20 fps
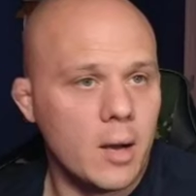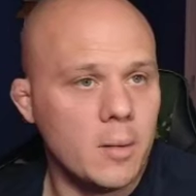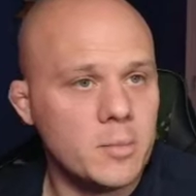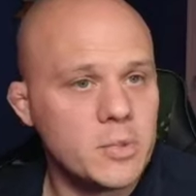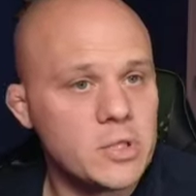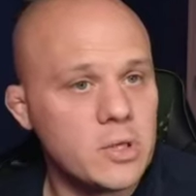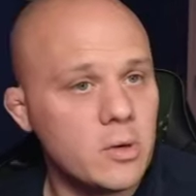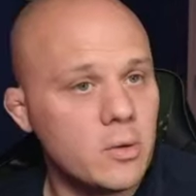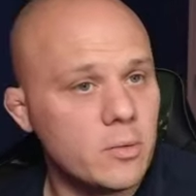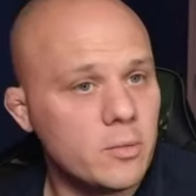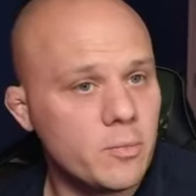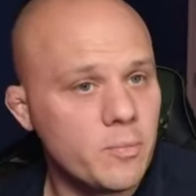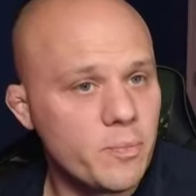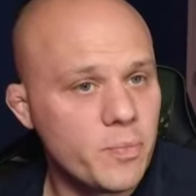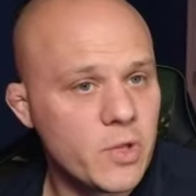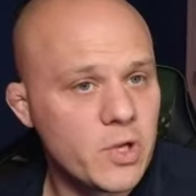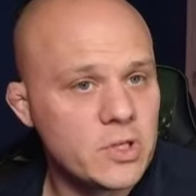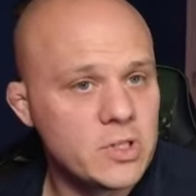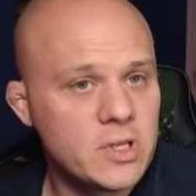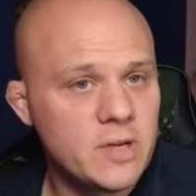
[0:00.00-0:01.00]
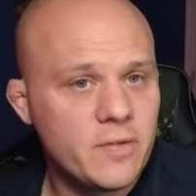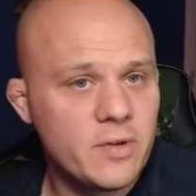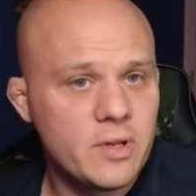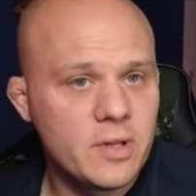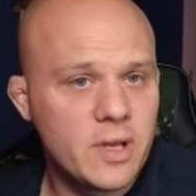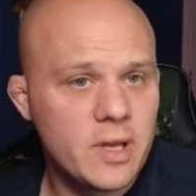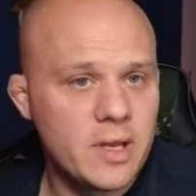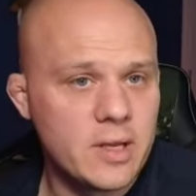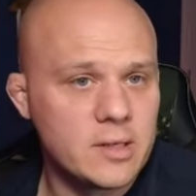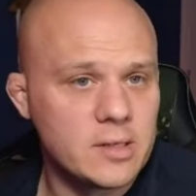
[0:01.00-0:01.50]
So there's different
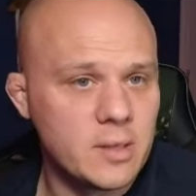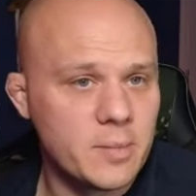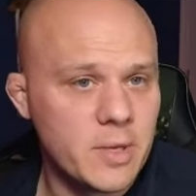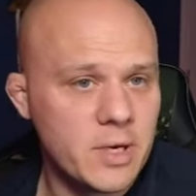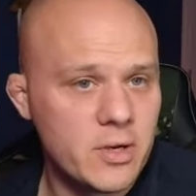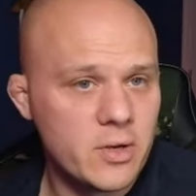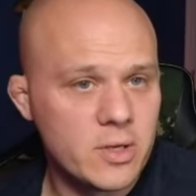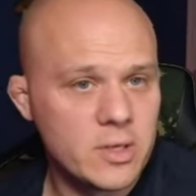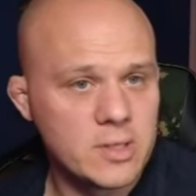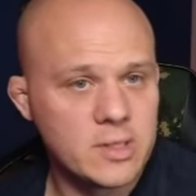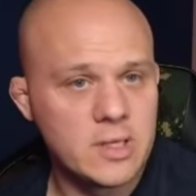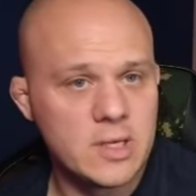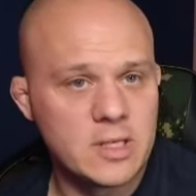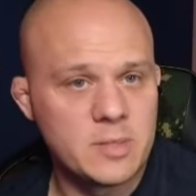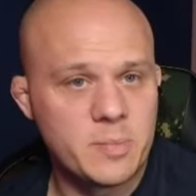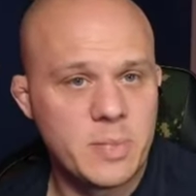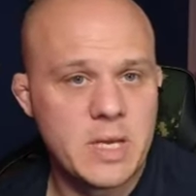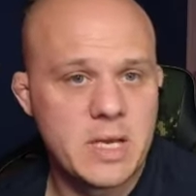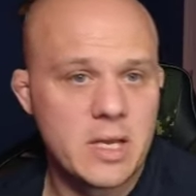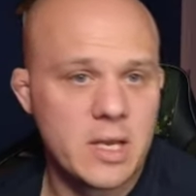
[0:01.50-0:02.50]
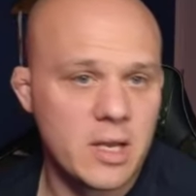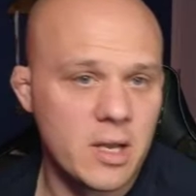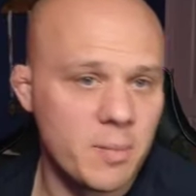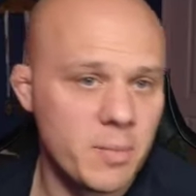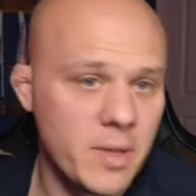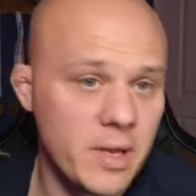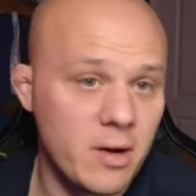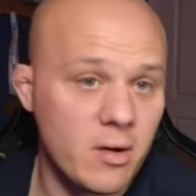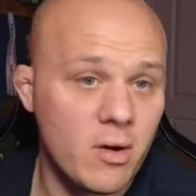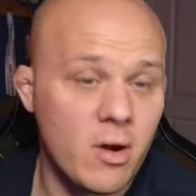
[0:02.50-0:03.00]
things. I mean, you can see it's peaking up
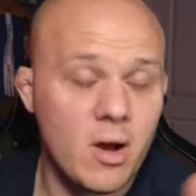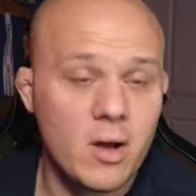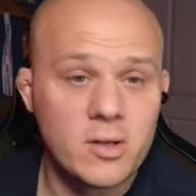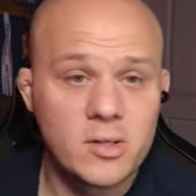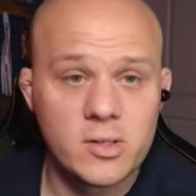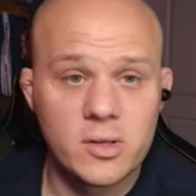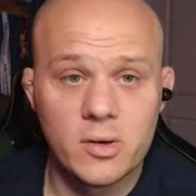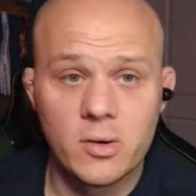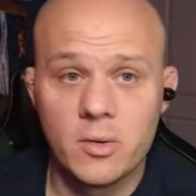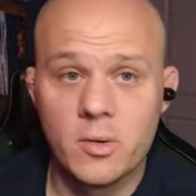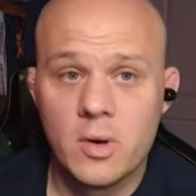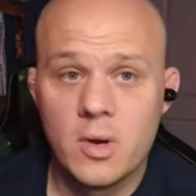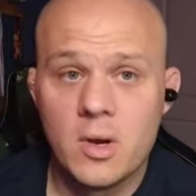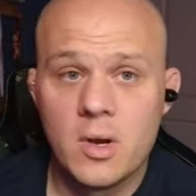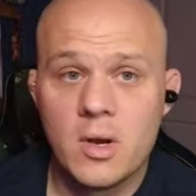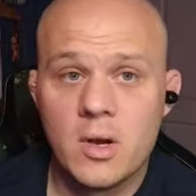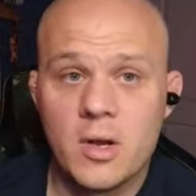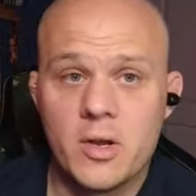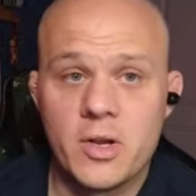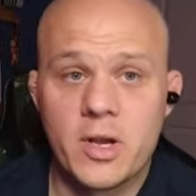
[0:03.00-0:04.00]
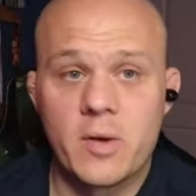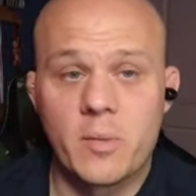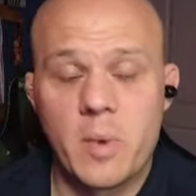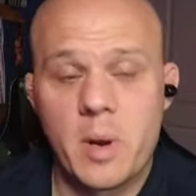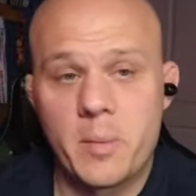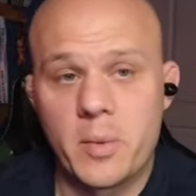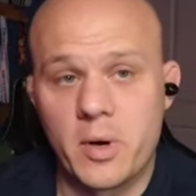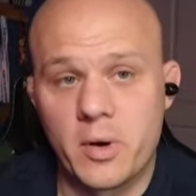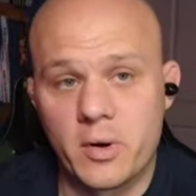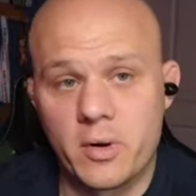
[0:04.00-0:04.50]
there. Also, you got to
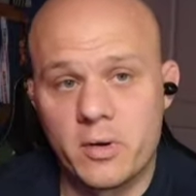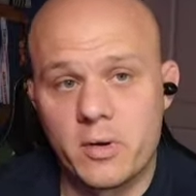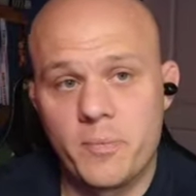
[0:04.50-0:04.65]
remember,